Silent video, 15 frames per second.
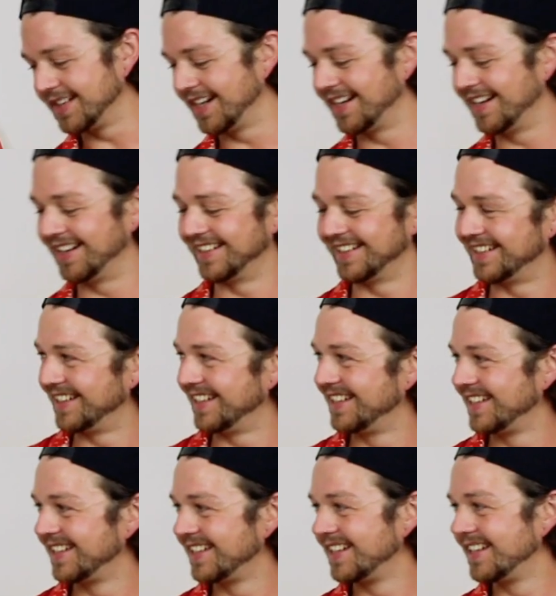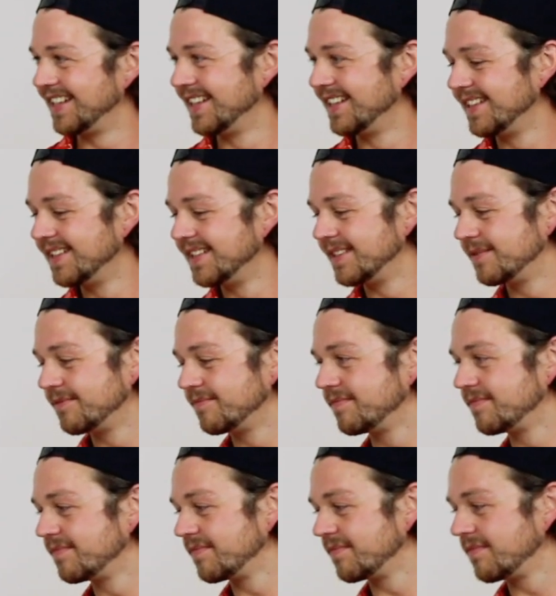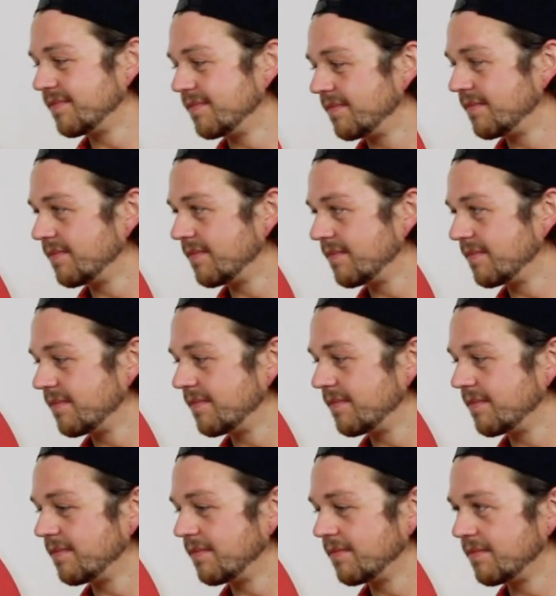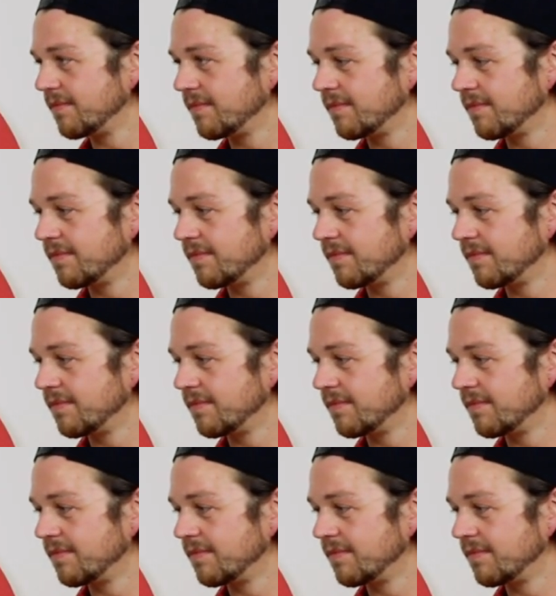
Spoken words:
[no speech]